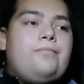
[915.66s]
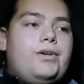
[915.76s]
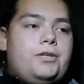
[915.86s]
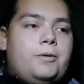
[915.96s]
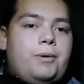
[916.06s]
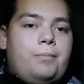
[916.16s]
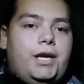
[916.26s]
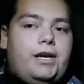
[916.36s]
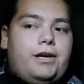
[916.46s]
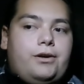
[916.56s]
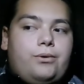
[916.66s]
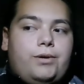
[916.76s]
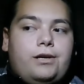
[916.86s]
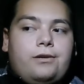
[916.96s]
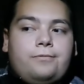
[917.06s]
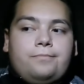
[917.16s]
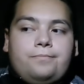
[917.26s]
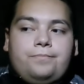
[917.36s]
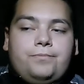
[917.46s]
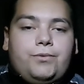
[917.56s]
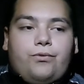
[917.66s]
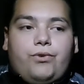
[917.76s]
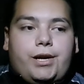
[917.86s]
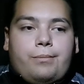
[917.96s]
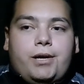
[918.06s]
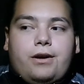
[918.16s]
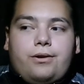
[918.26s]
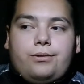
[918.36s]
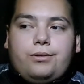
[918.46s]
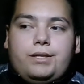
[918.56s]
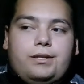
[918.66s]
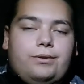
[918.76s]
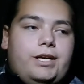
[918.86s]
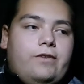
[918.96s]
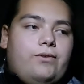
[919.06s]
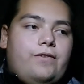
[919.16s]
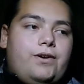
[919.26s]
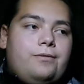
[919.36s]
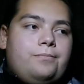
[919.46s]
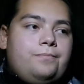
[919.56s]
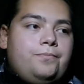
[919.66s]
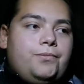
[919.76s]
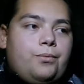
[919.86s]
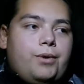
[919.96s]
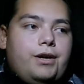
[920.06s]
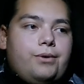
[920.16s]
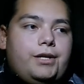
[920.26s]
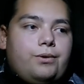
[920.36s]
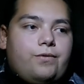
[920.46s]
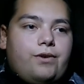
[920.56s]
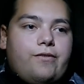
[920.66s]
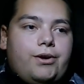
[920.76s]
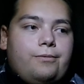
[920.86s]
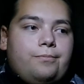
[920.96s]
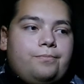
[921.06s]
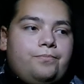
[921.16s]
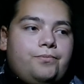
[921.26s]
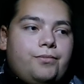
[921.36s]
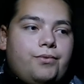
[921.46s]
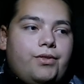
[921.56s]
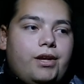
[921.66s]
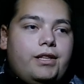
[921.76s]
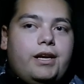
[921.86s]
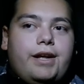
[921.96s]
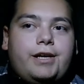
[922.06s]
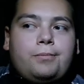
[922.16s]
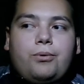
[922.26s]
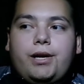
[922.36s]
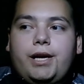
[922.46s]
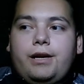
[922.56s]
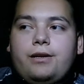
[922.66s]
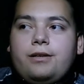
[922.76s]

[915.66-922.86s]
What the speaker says: Adobe Media Encoder. Don't fucking matter. It'll still take forever. Rendering took forever, and then exporting.